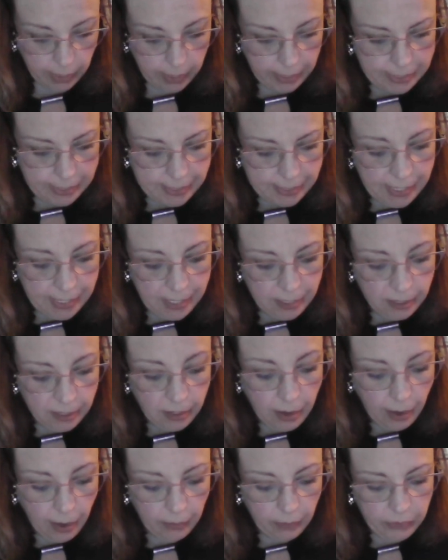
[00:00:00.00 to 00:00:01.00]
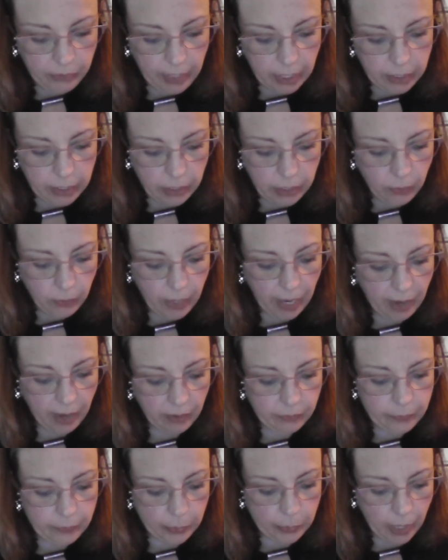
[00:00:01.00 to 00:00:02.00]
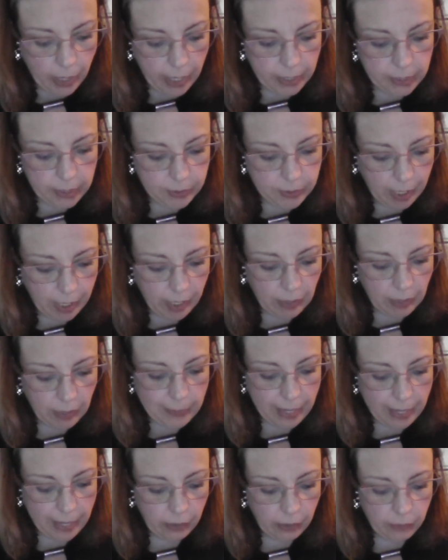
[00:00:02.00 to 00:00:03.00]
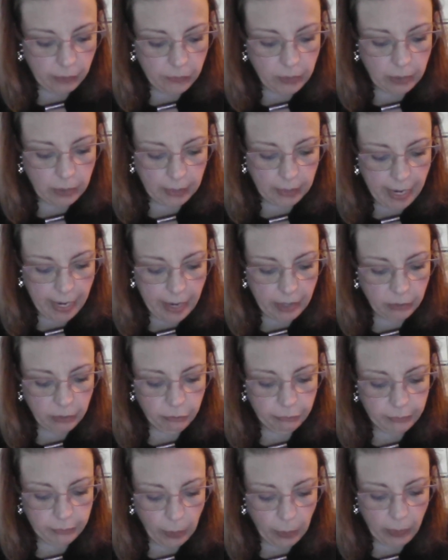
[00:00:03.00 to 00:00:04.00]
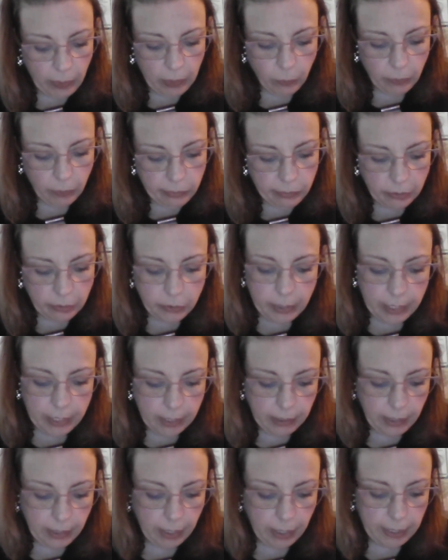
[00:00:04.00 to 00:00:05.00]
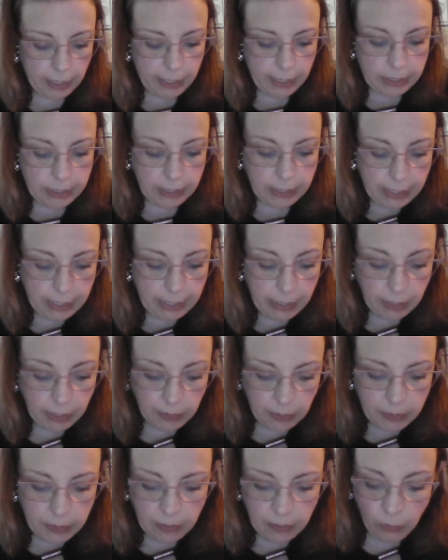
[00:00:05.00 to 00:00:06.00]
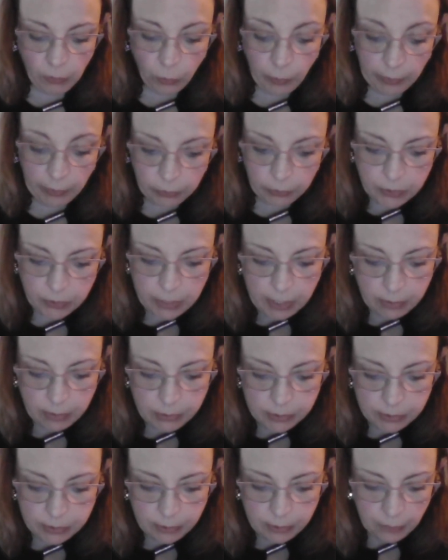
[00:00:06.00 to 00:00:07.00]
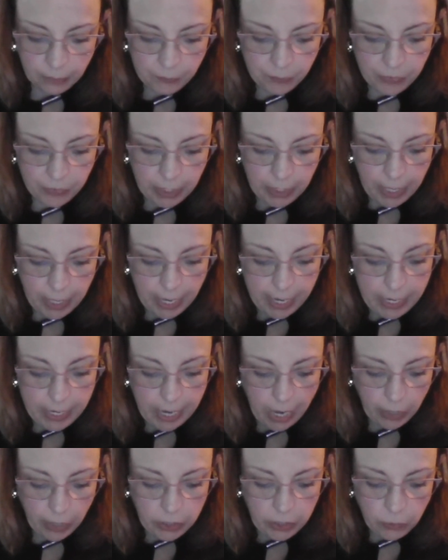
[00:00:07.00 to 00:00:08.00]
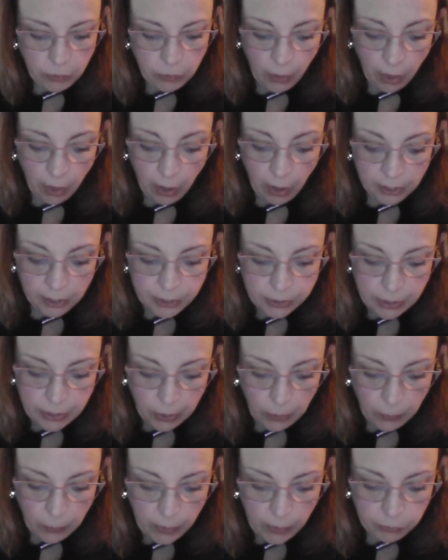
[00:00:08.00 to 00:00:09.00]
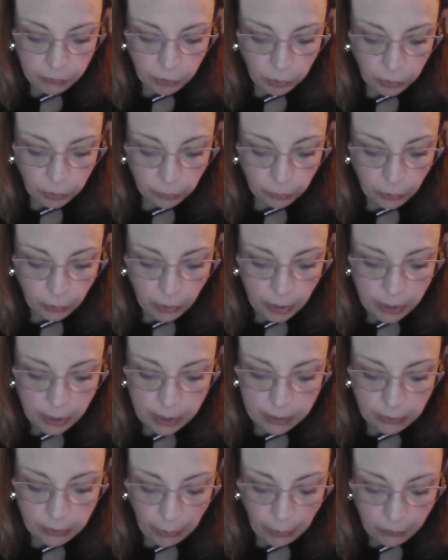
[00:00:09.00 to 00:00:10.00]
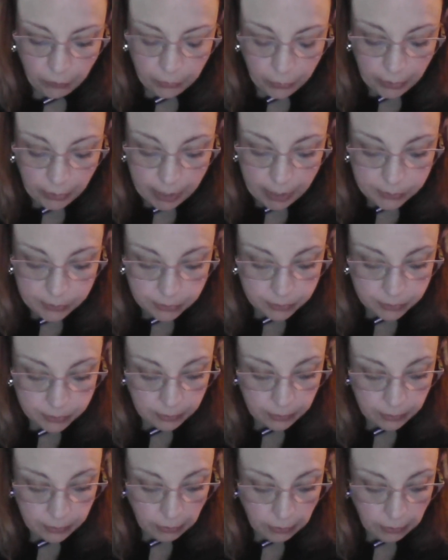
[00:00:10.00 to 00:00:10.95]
Isn't it enough that you have brought us up out of the land flowing with milk and honey to kill us in the wilderness? And now you also want the Lord it over us?